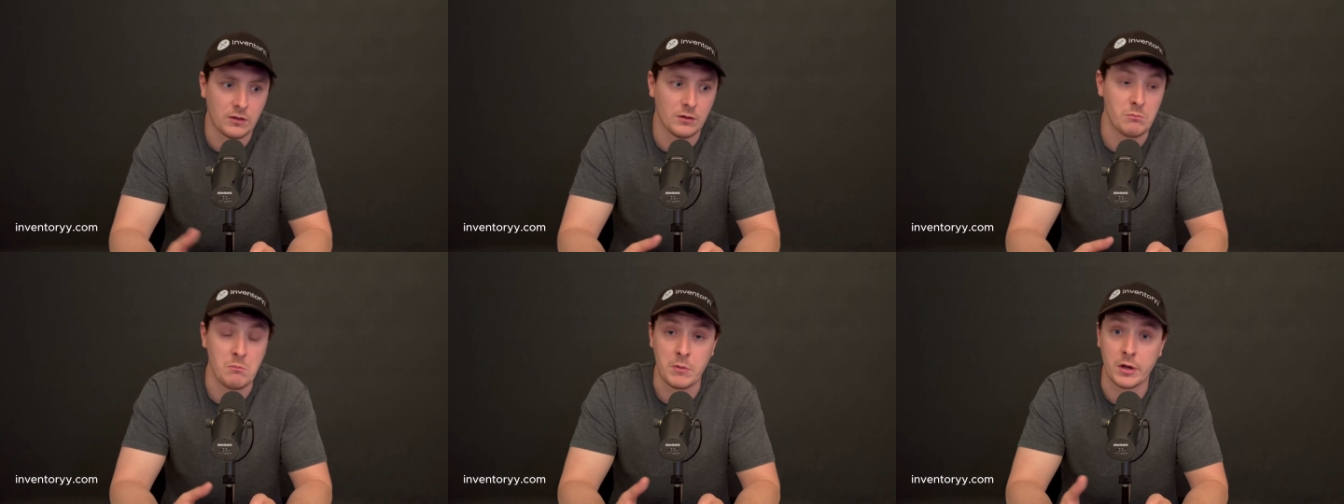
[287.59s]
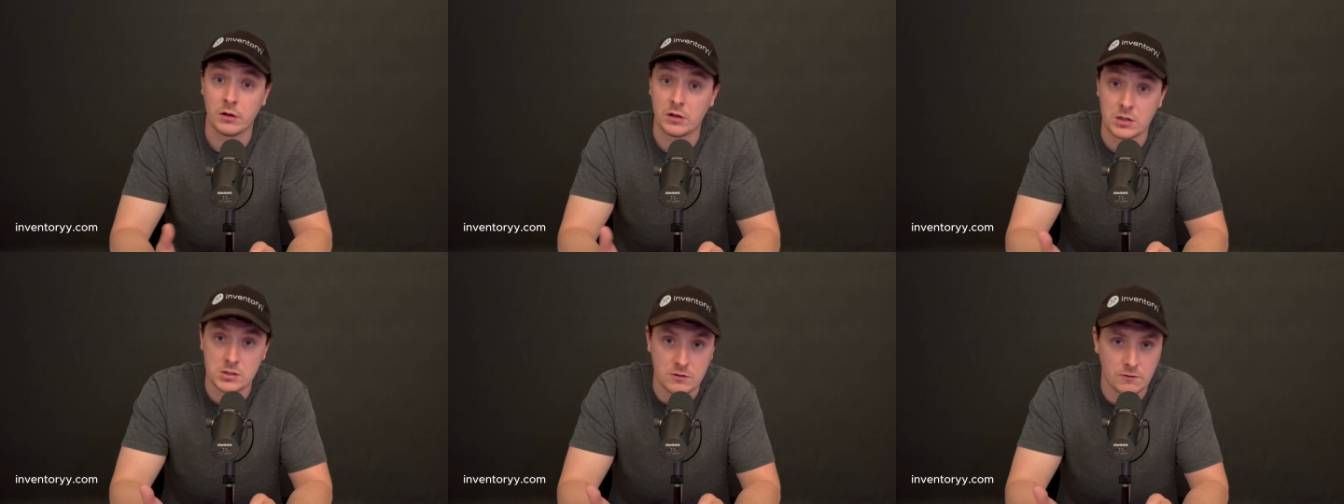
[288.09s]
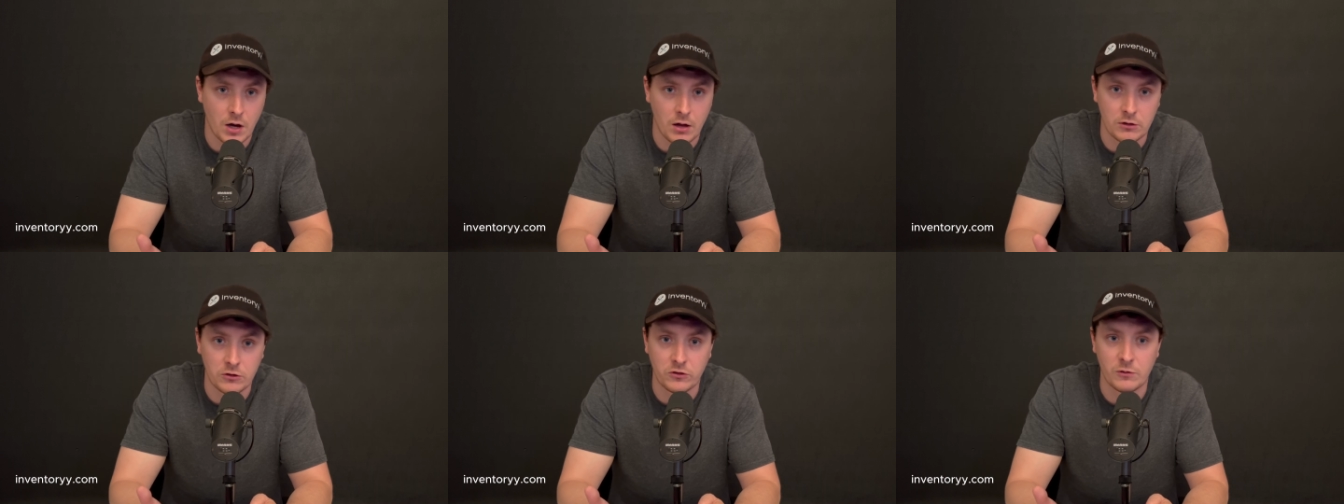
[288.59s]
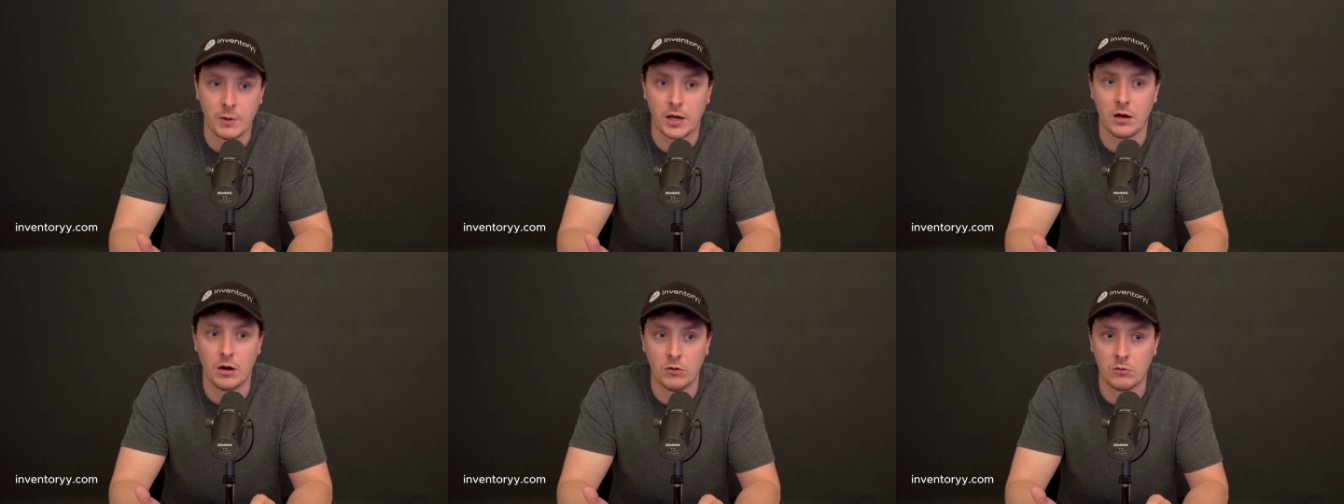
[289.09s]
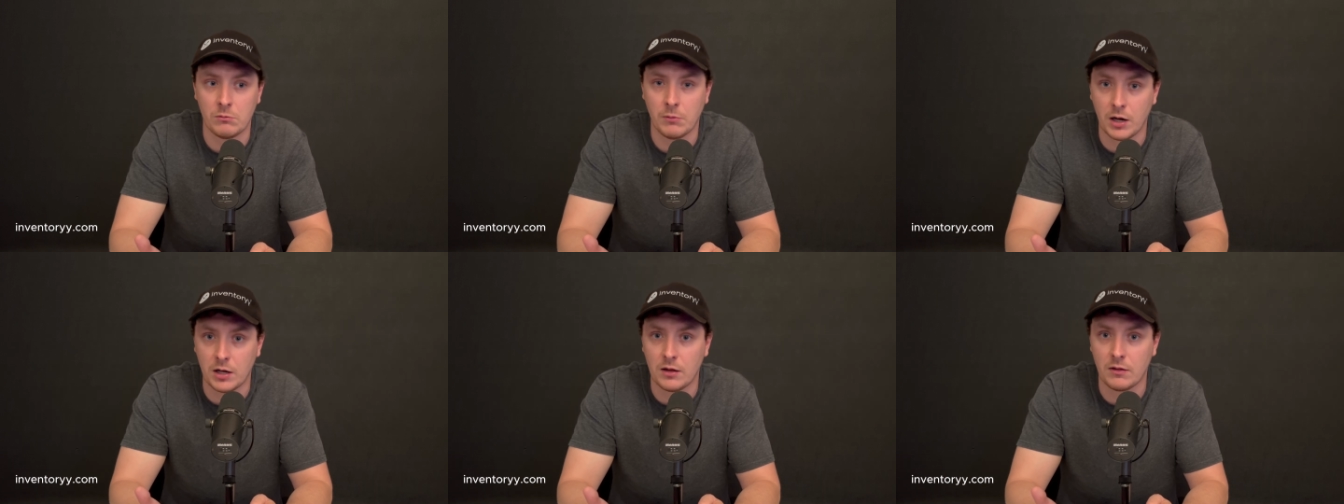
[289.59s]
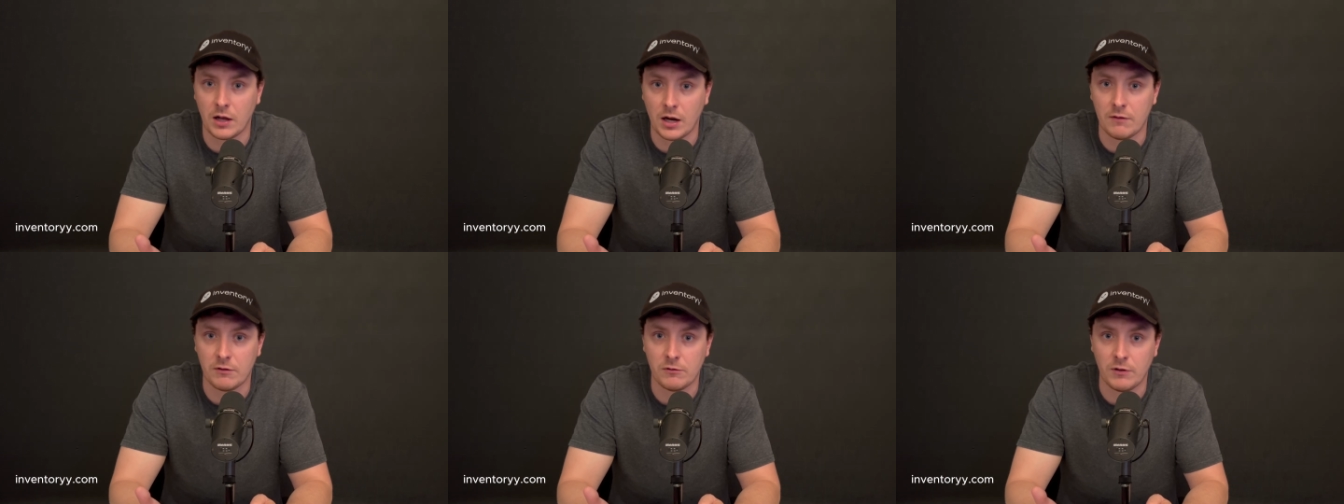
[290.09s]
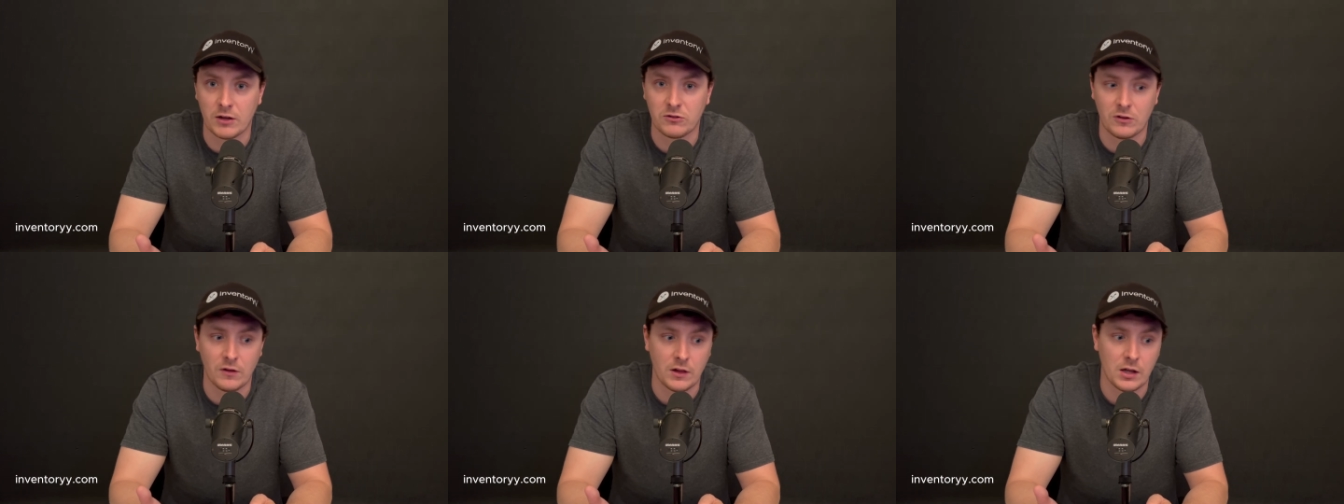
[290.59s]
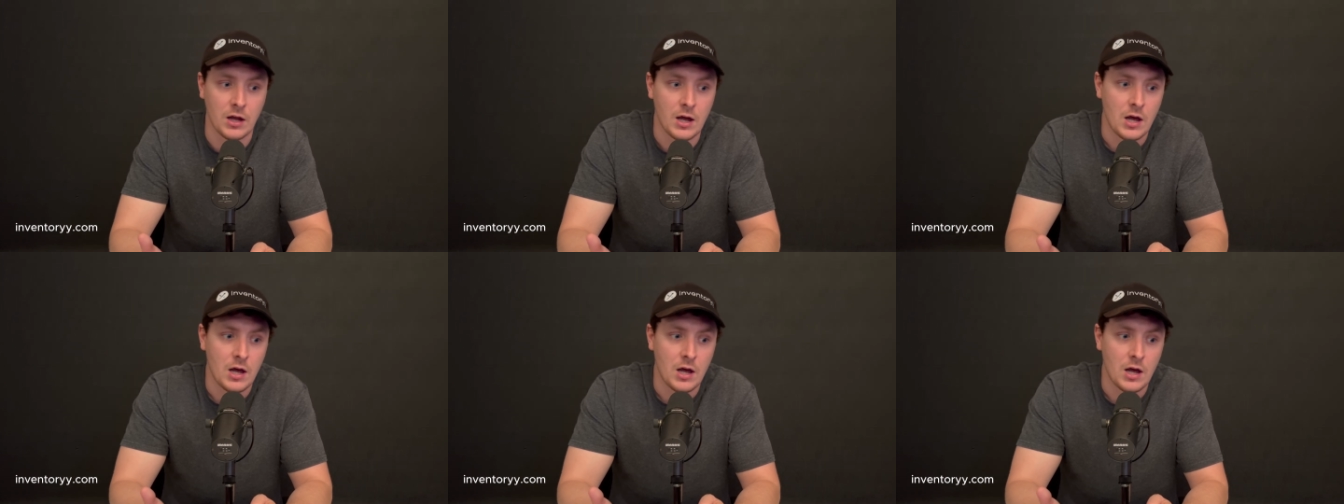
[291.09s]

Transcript: the millions of dollars of my own money that I've invested that